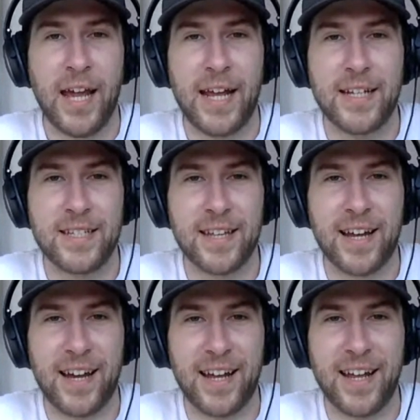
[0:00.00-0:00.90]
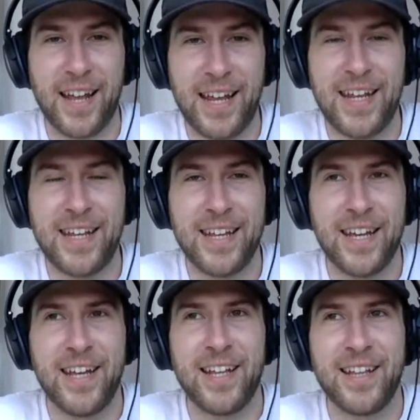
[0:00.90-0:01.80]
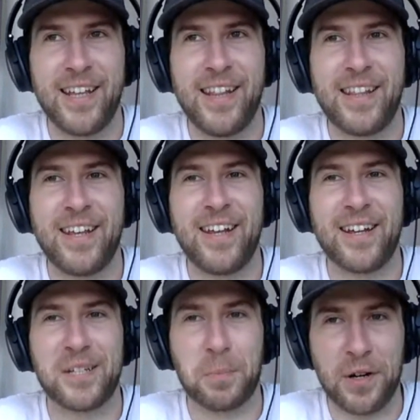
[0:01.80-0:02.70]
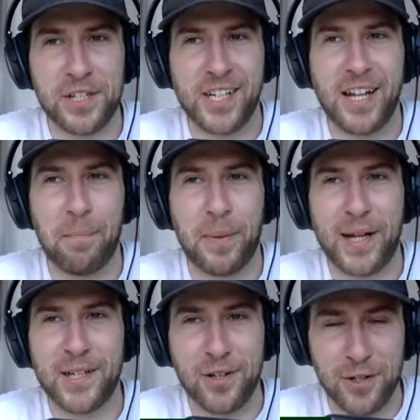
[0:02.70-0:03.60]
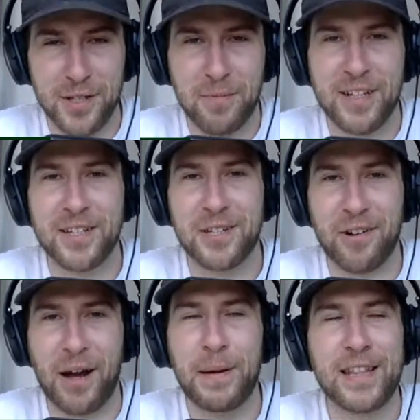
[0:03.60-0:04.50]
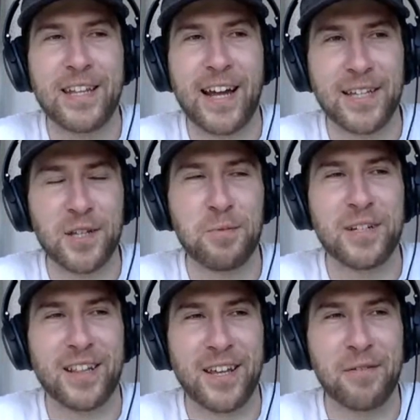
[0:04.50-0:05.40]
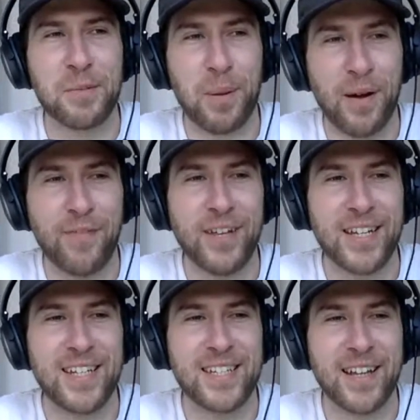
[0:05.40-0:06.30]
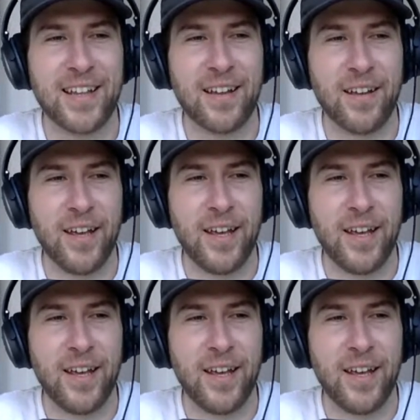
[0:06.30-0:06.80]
And uh, he, the expression that Bud used when describing Thanasis, which I think was perfect, he said that